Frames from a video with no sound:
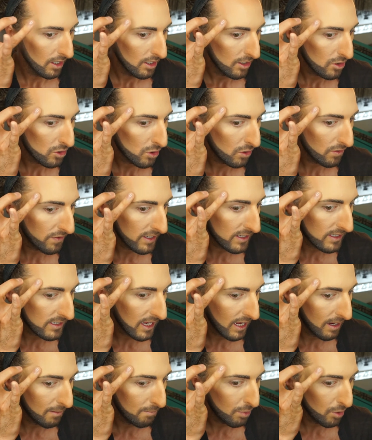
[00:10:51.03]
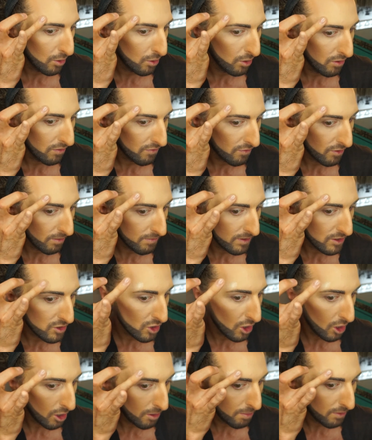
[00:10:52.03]
So for example, from the
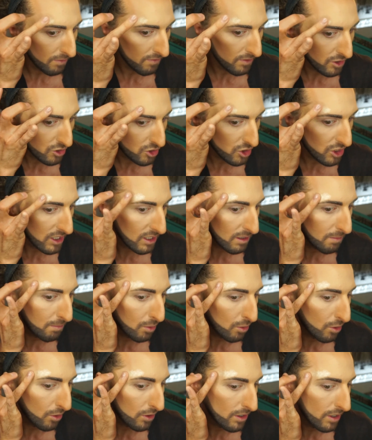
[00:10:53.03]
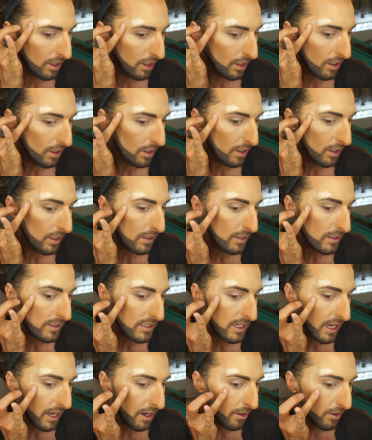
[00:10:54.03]
top of the cheekbone
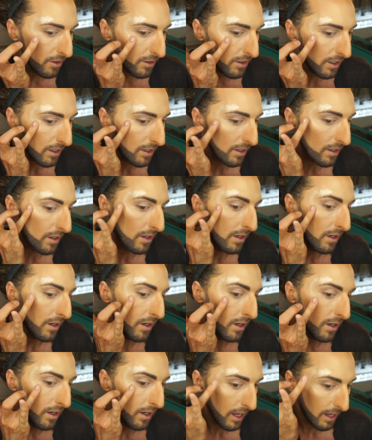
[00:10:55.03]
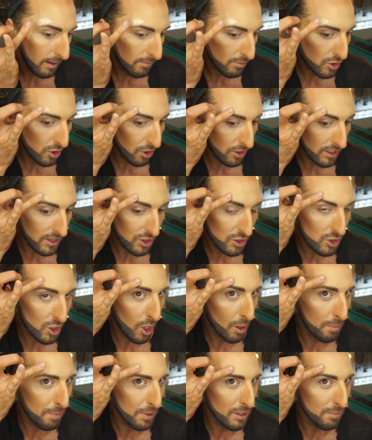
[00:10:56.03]
down, the
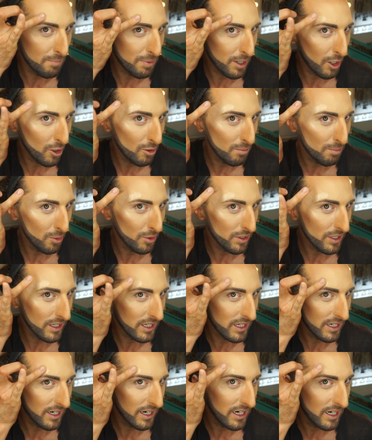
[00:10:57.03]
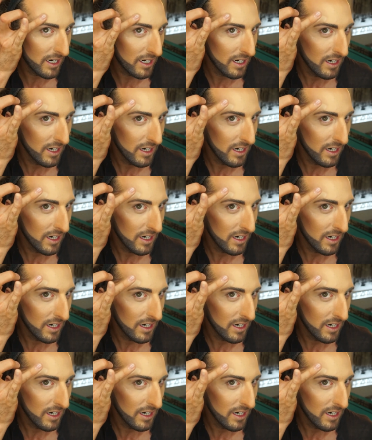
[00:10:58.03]
top of the brow bone here,